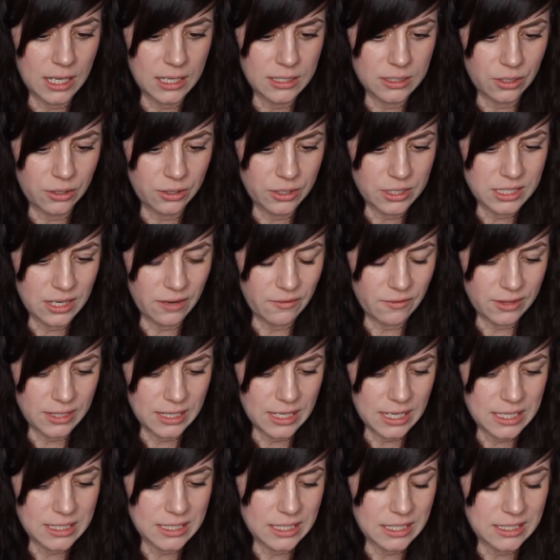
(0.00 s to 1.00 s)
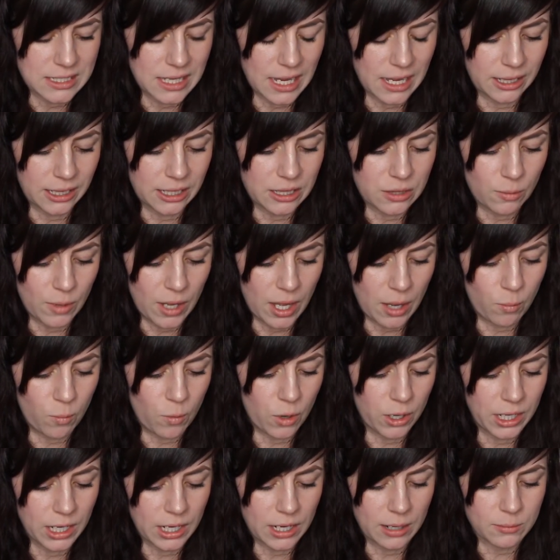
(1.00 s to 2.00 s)
as long as everything is exactly the way I
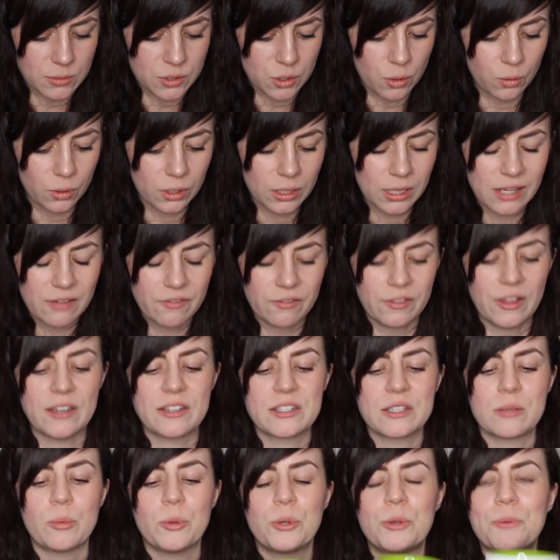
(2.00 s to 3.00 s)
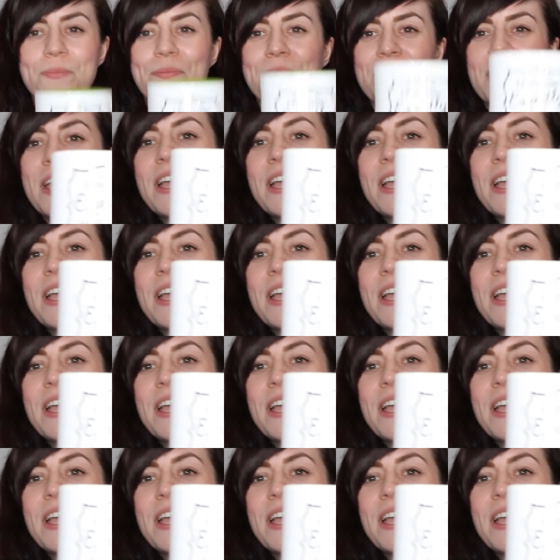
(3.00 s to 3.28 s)
want it, I'm totally flexible.